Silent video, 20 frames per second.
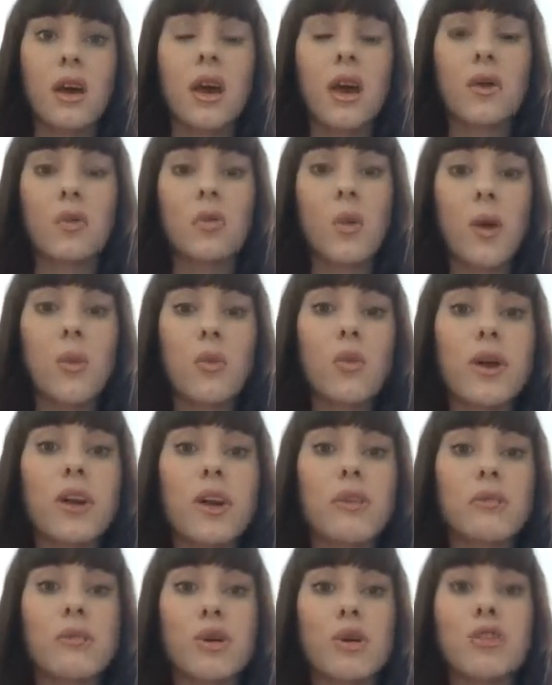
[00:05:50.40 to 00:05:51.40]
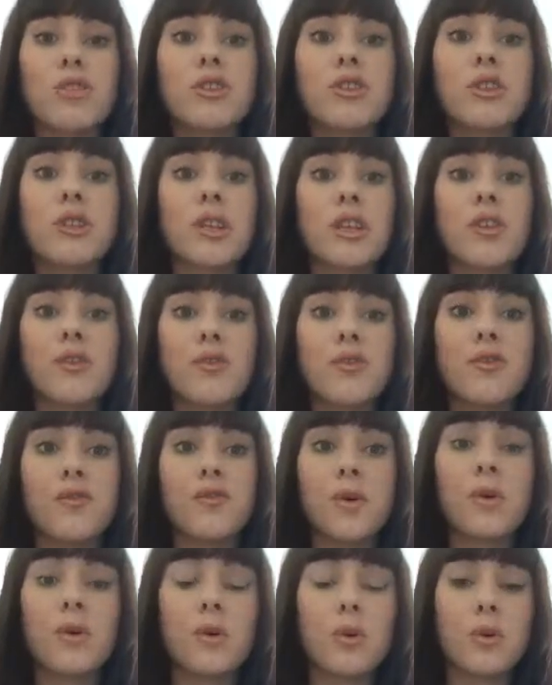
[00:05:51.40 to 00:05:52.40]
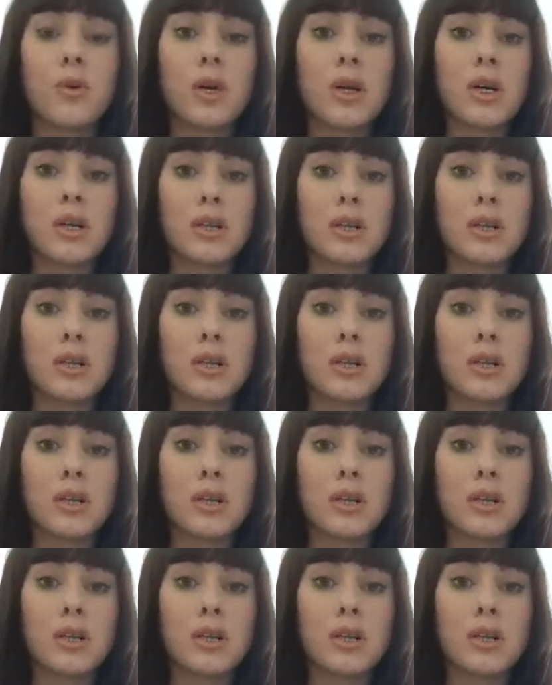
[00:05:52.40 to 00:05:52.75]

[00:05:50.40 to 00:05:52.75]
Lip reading: And when we're emotionally full,